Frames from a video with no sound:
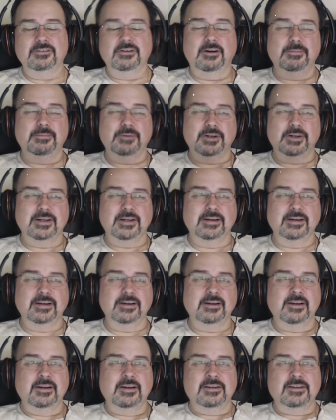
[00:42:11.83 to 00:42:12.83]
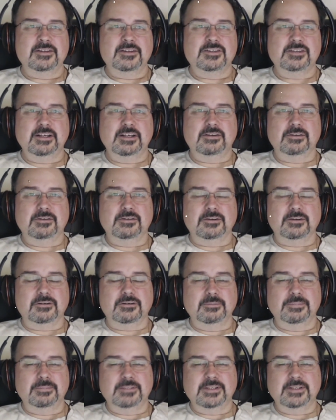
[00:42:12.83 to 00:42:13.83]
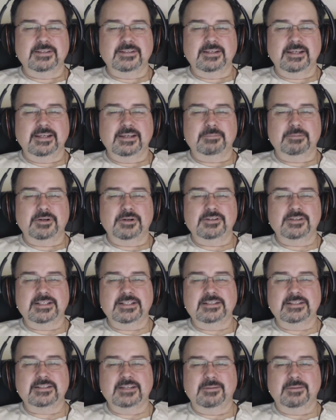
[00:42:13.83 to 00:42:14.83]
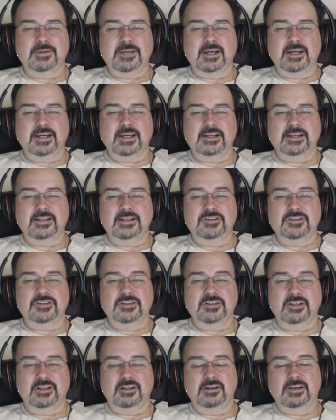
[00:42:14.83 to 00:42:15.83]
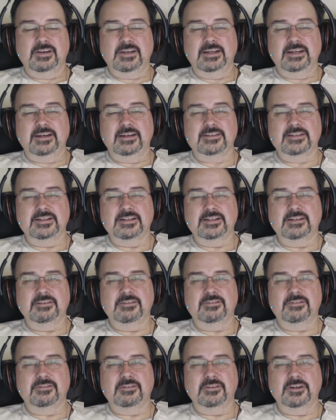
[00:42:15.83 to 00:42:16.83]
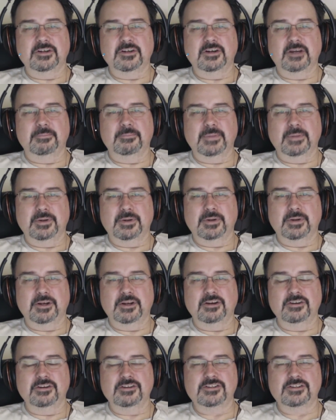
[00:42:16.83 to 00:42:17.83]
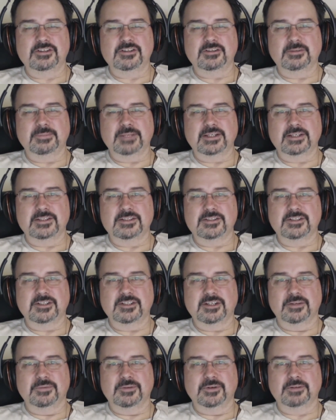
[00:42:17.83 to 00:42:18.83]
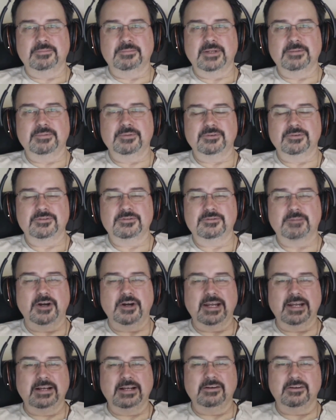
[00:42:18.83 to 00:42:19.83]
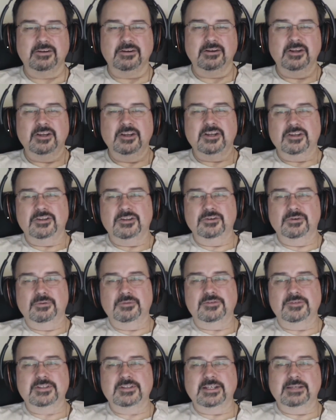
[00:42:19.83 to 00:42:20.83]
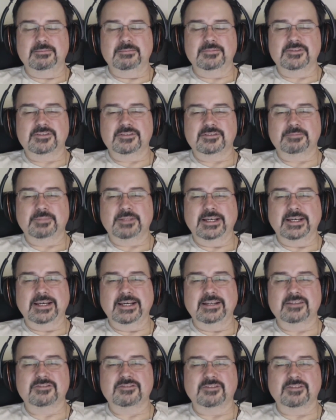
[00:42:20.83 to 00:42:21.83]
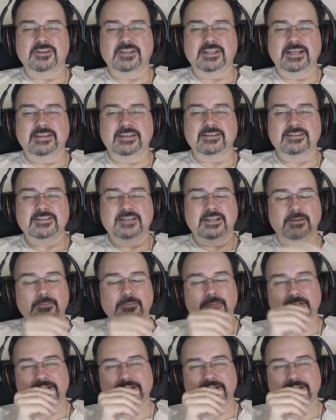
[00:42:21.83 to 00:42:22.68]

I'm on a secret group that the opposing team can't get into. You can only get in if a member knows you, because you don't want people spying on your team's plans for the other team.